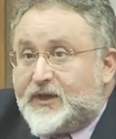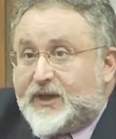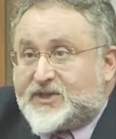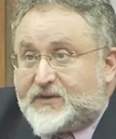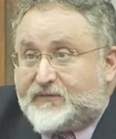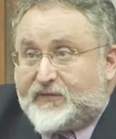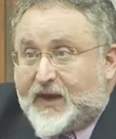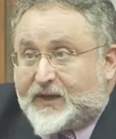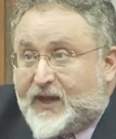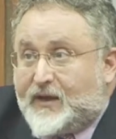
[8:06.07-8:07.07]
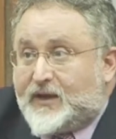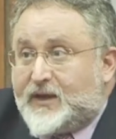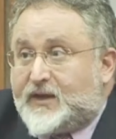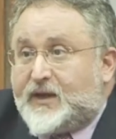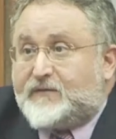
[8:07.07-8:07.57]
It's in
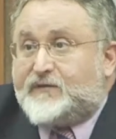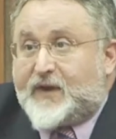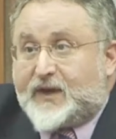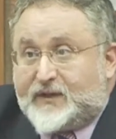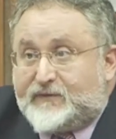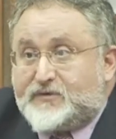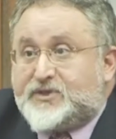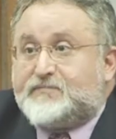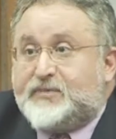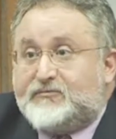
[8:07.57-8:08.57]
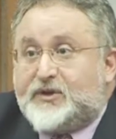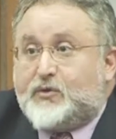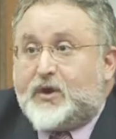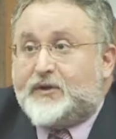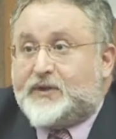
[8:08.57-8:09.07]
fact, if you simply
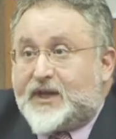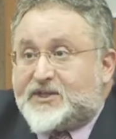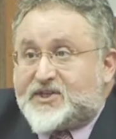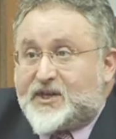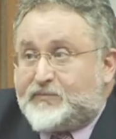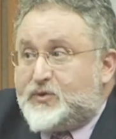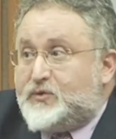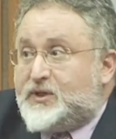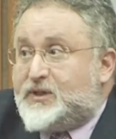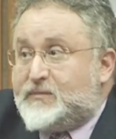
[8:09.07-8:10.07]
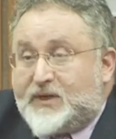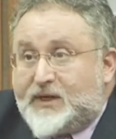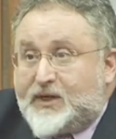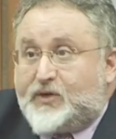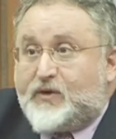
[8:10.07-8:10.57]
required that step, you would
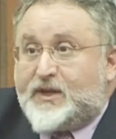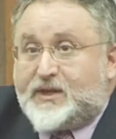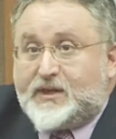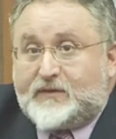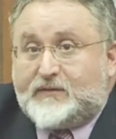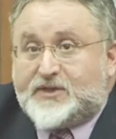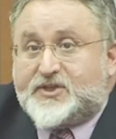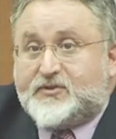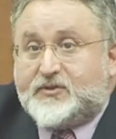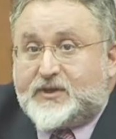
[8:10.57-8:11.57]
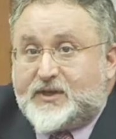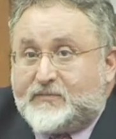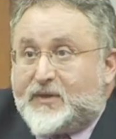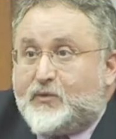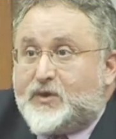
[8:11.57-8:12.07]
eliminate a great deal of uncertainty
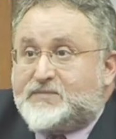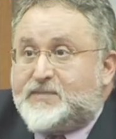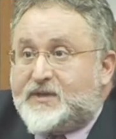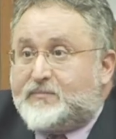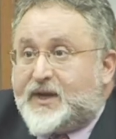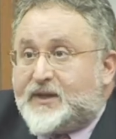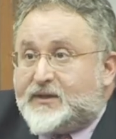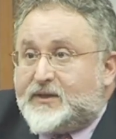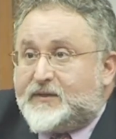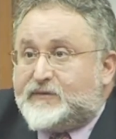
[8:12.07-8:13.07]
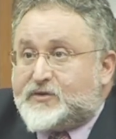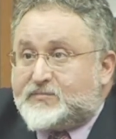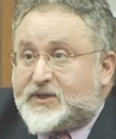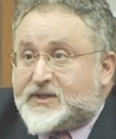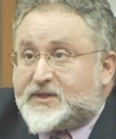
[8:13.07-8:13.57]
about what's being patented in the
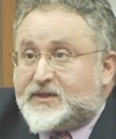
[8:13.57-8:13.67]
first place,